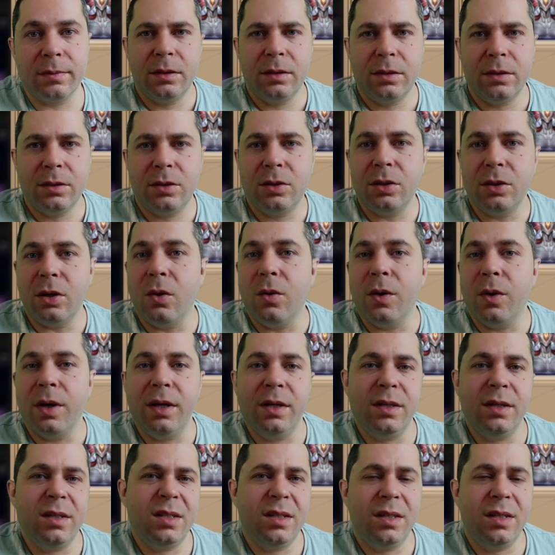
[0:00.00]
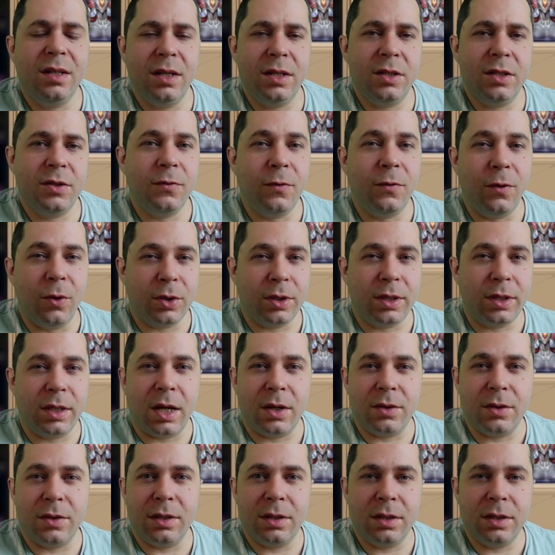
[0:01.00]
So is this
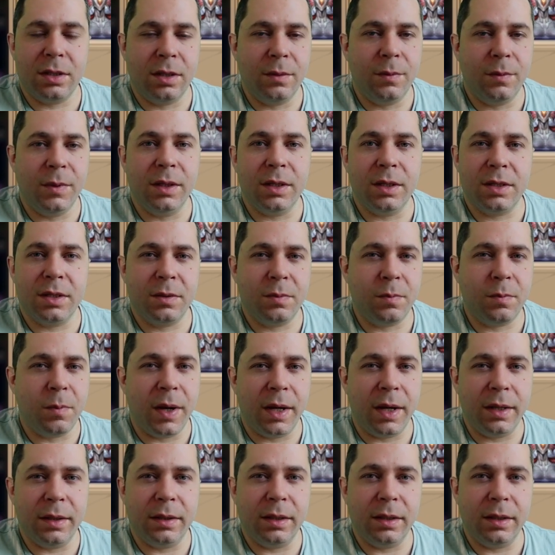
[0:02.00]
4000 stamina spent